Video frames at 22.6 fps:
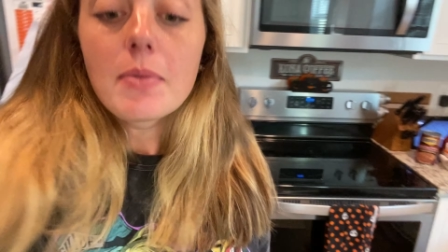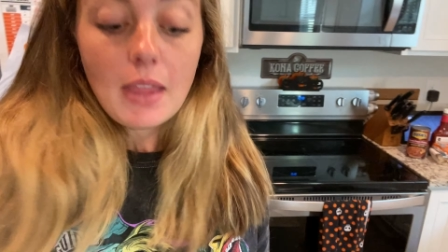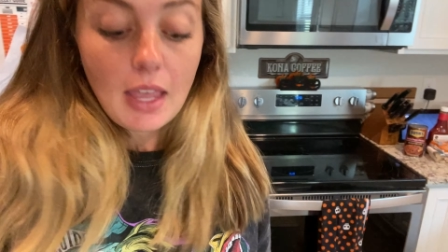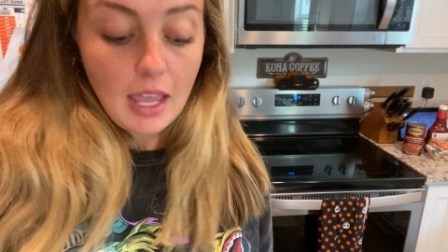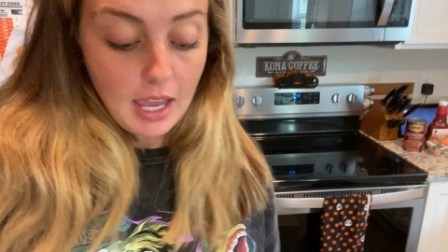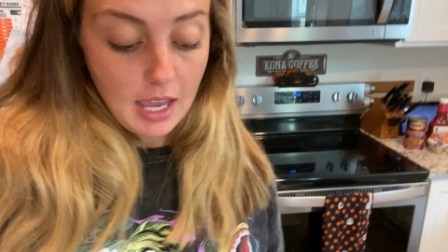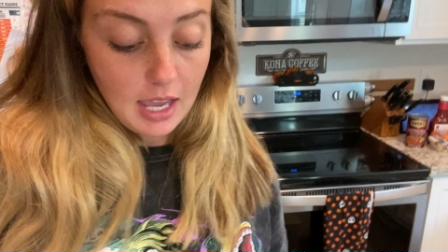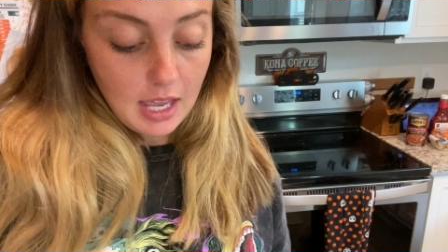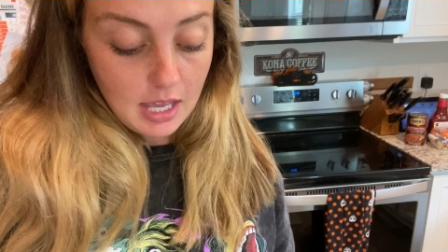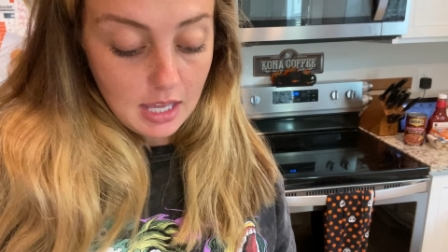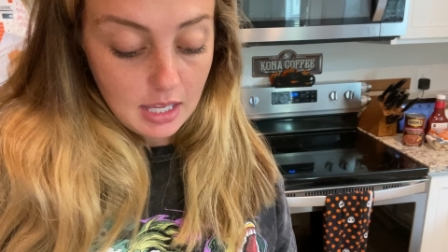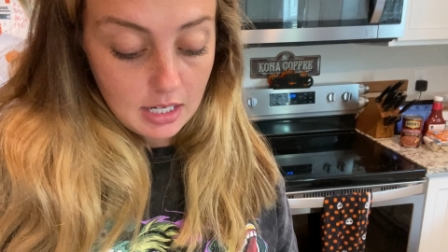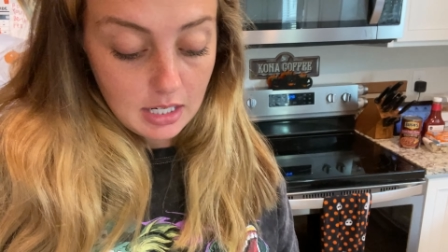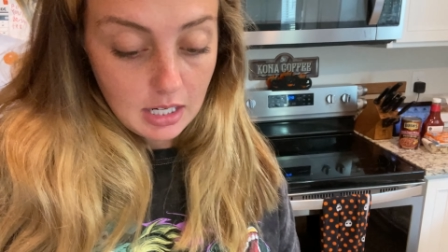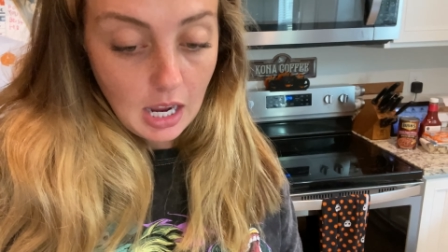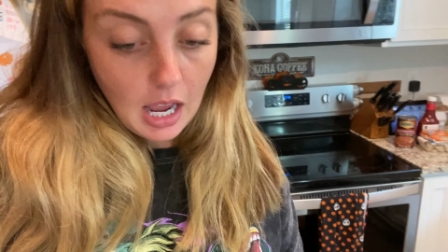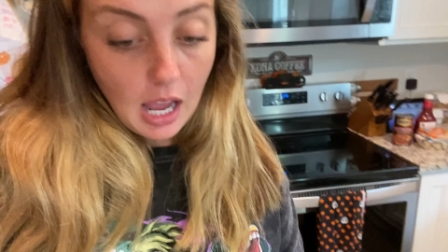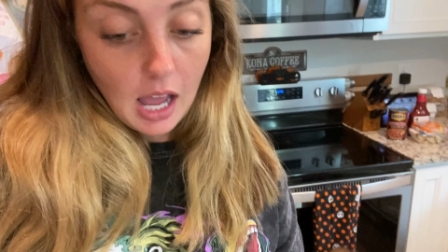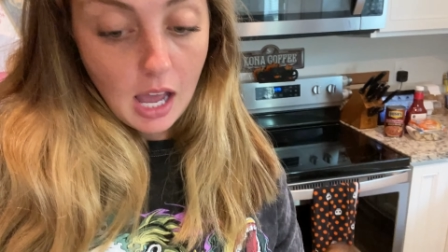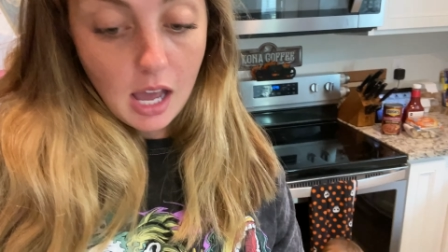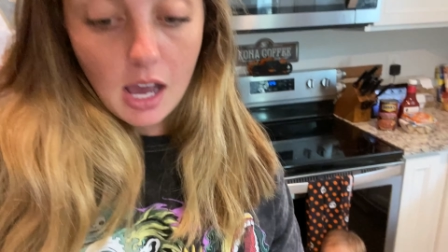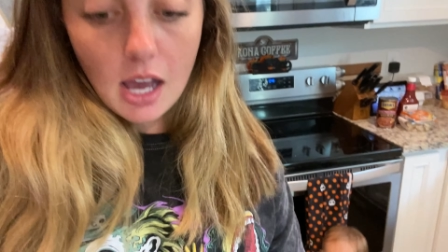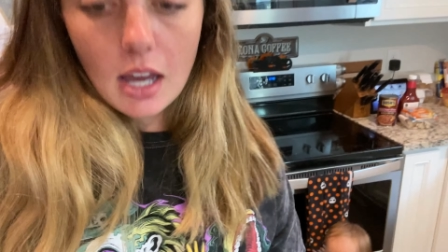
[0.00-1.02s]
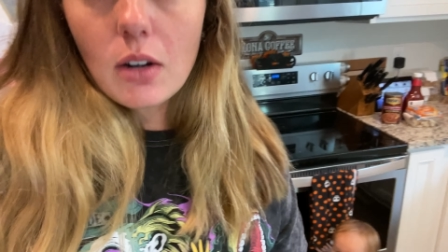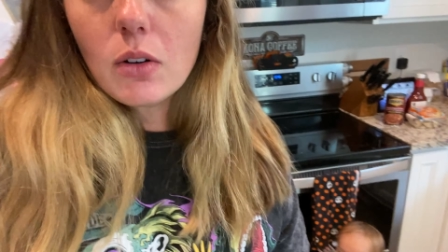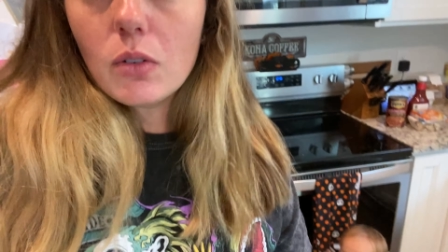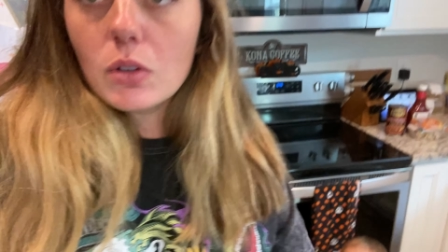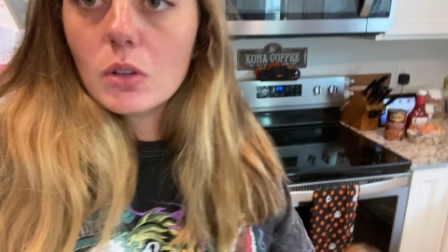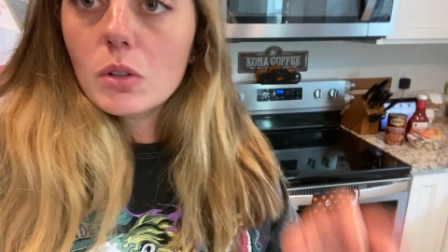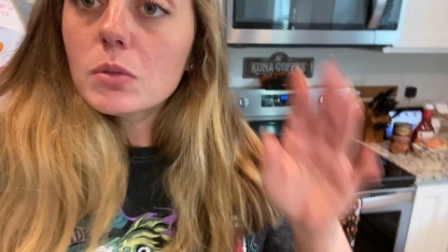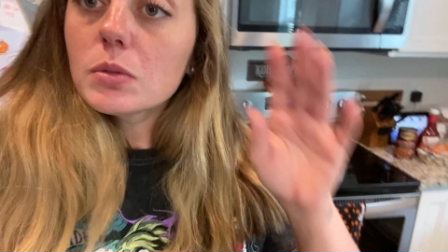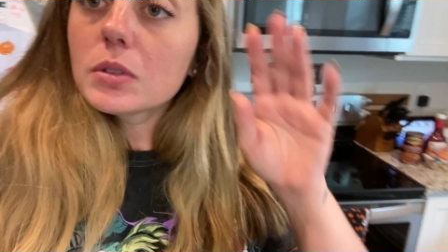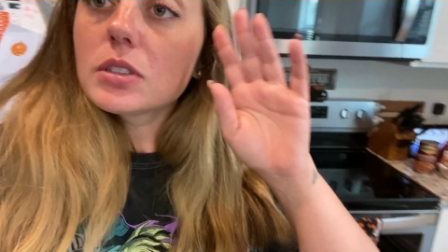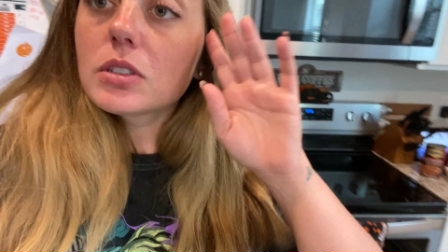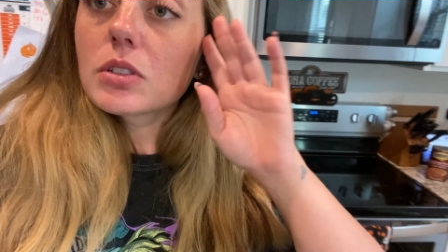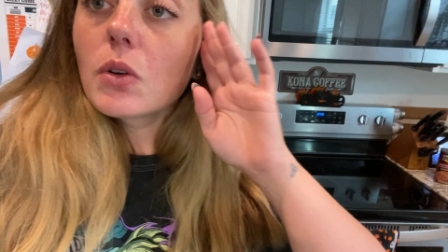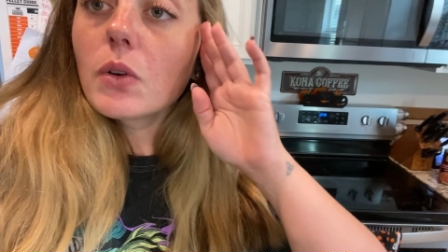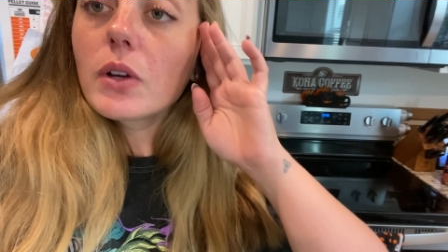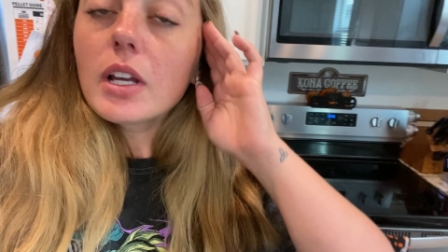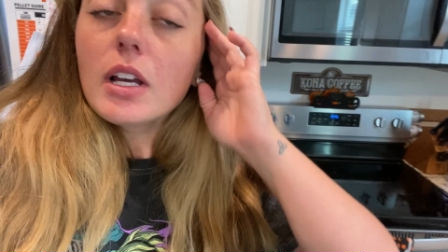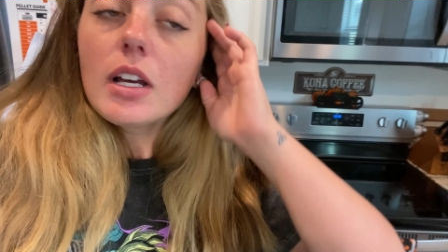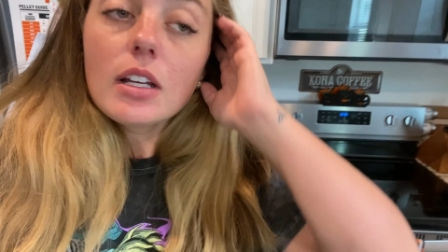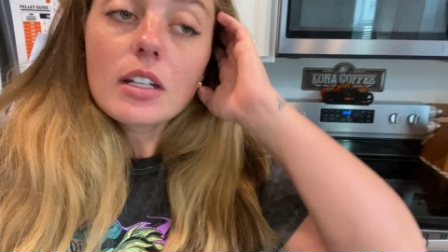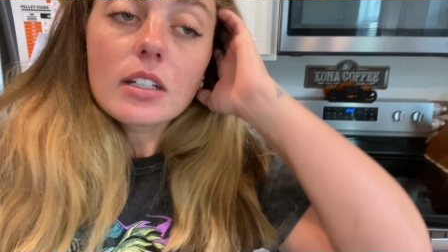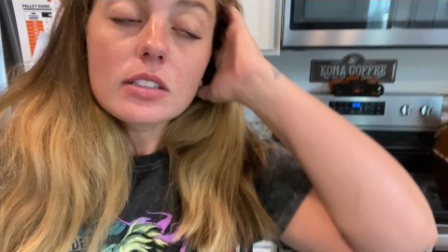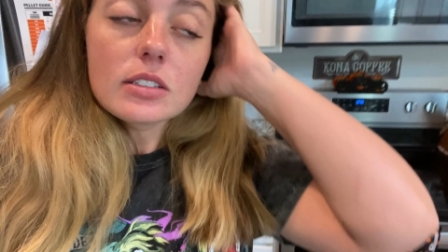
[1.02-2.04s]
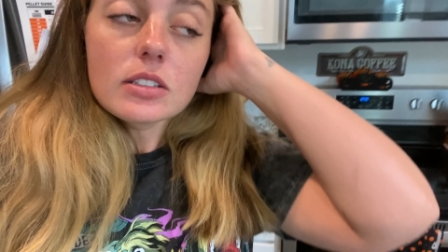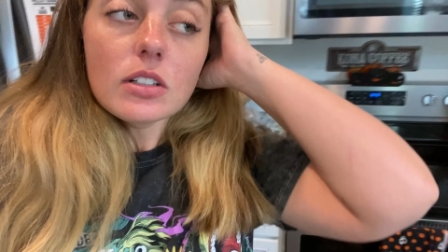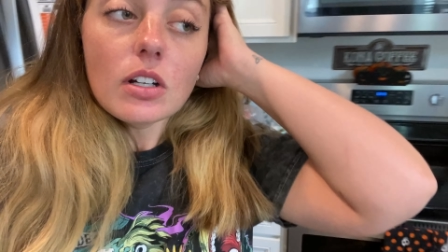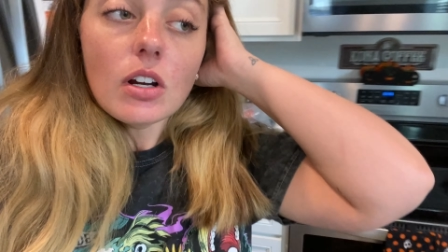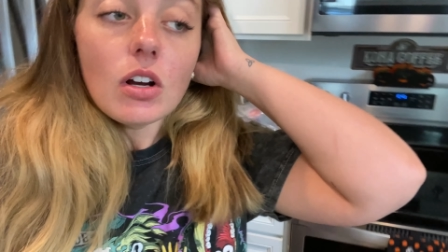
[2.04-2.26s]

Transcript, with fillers: And I don't know what's going on because they're